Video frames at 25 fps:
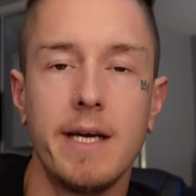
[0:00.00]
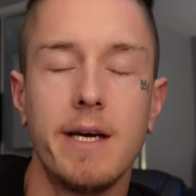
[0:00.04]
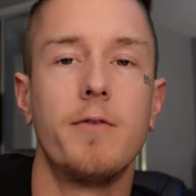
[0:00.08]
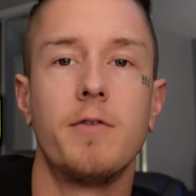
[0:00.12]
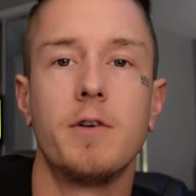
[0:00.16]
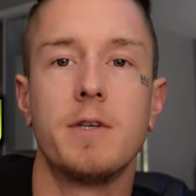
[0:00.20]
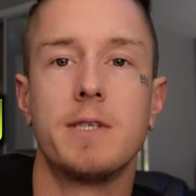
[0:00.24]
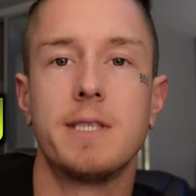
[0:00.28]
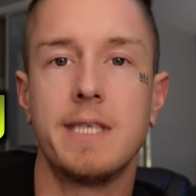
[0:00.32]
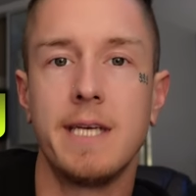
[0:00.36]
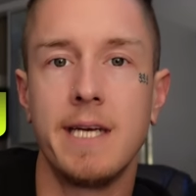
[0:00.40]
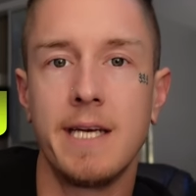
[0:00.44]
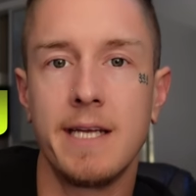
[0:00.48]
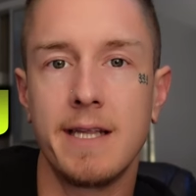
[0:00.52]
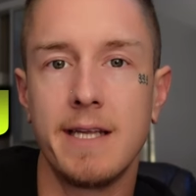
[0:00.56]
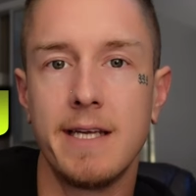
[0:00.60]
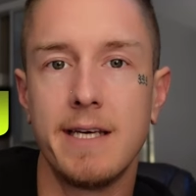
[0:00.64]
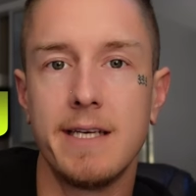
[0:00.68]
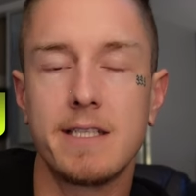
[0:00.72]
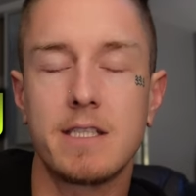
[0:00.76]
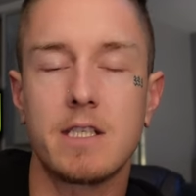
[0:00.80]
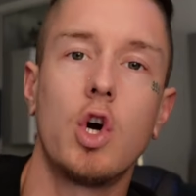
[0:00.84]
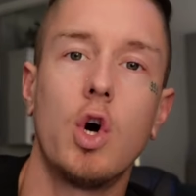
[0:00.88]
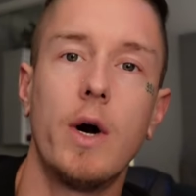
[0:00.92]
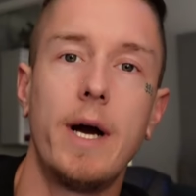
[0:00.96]
If you're seeing
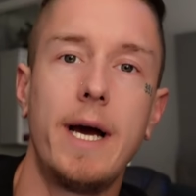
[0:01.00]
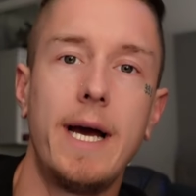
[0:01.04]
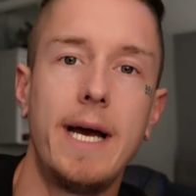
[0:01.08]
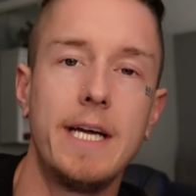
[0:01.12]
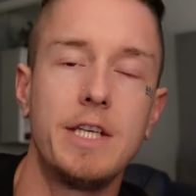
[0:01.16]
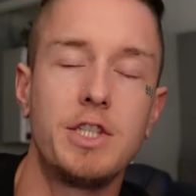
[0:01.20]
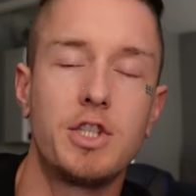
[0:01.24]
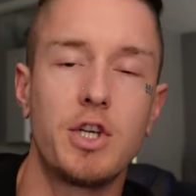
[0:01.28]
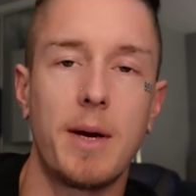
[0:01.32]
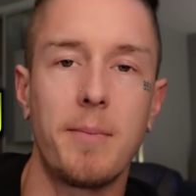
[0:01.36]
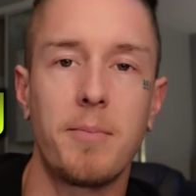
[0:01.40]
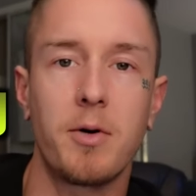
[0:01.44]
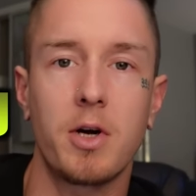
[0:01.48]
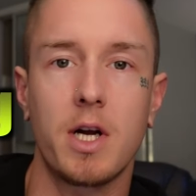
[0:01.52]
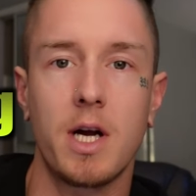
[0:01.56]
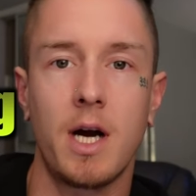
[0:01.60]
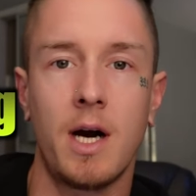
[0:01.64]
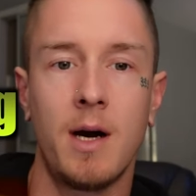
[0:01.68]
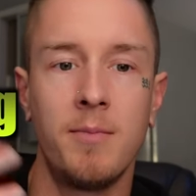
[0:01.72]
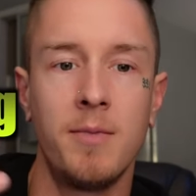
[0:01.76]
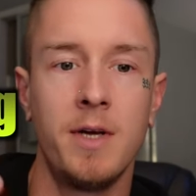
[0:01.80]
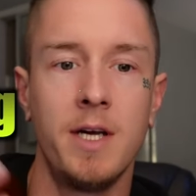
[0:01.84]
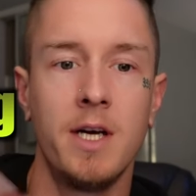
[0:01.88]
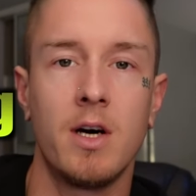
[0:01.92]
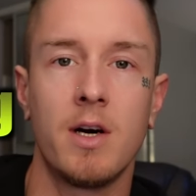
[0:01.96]
this, go ahead, drop a
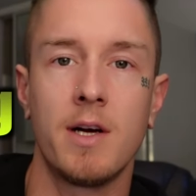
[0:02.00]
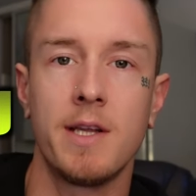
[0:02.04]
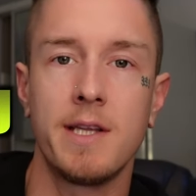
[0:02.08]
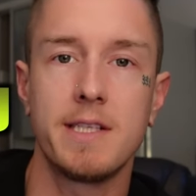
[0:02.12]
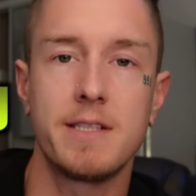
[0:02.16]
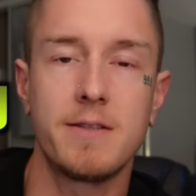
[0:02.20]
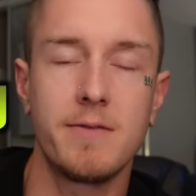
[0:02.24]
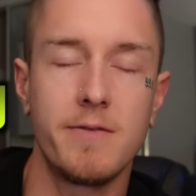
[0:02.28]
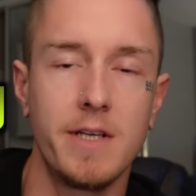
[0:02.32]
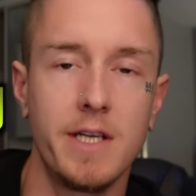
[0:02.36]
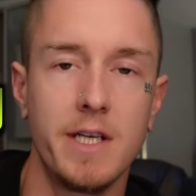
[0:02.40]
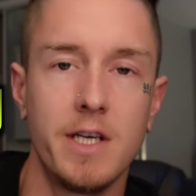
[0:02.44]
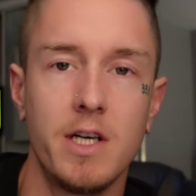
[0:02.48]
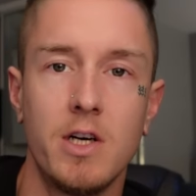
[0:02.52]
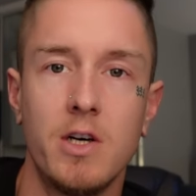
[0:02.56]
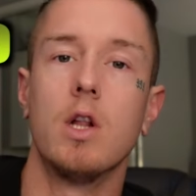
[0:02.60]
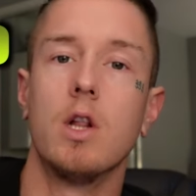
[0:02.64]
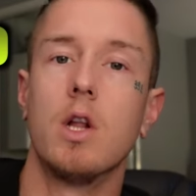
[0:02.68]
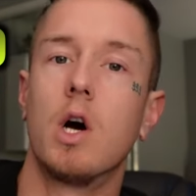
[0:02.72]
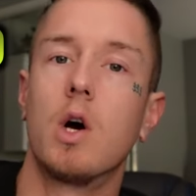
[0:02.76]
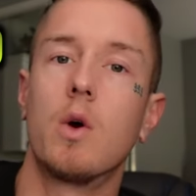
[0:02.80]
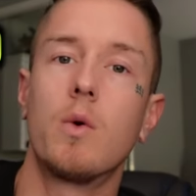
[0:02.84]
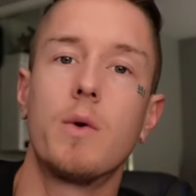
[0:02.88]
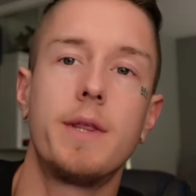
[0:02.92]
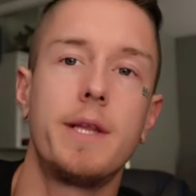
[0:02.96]
comment on this video
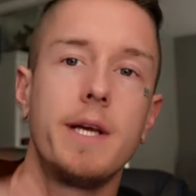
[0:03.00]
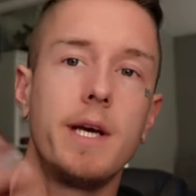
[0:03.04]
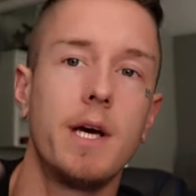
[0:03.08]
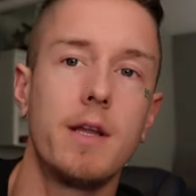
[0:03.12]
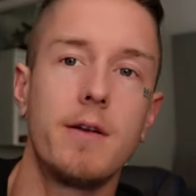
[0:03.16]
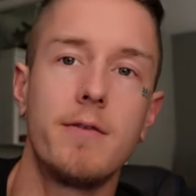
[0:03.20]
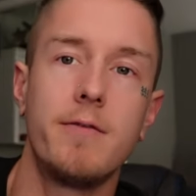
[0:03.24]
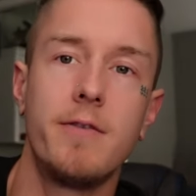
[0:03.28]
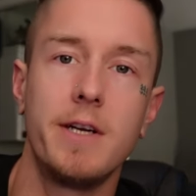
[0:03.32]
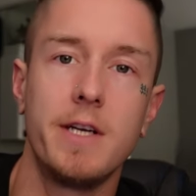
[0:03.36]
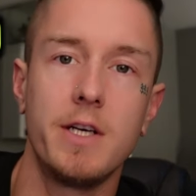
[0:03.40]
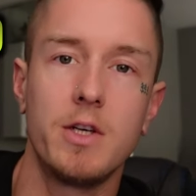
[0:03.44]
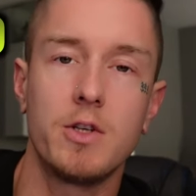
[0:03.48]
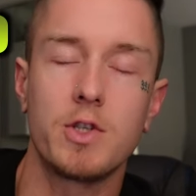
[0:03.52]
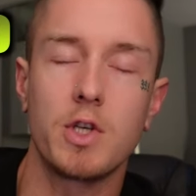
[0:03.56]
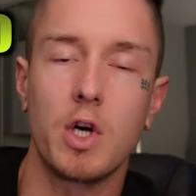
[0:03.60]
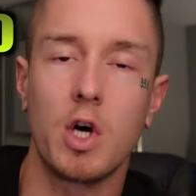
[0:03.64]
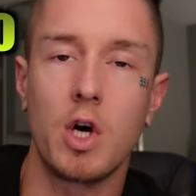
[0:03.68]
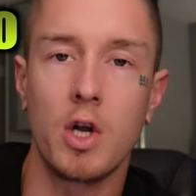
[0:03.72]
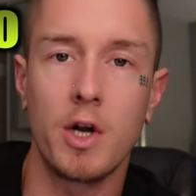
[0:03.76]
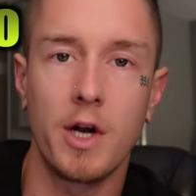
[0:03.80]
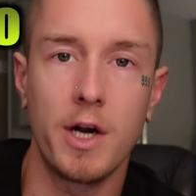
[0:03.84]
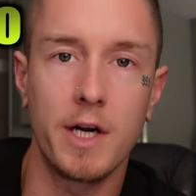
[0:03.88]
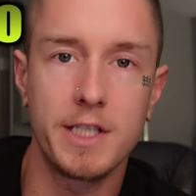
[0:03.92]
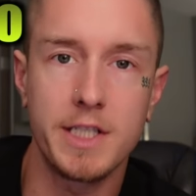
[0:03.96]
along with the other videos
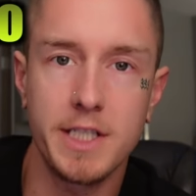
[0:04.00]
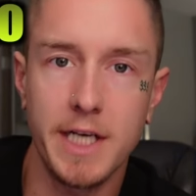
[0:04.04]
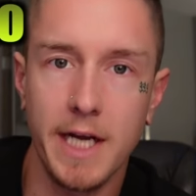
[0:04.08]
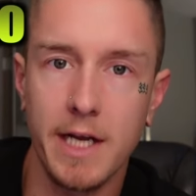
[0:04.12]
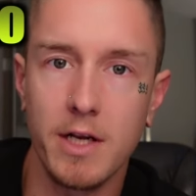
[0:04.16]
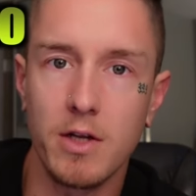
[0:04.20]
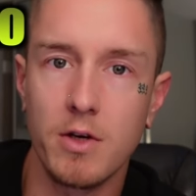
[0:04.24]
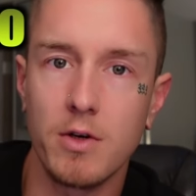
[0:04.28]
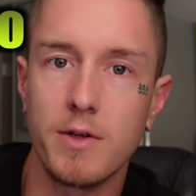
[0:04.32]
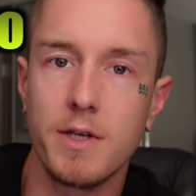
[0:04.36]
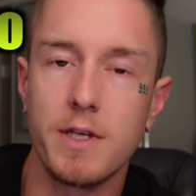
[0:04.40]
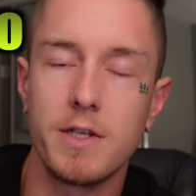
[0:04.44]
on our channel.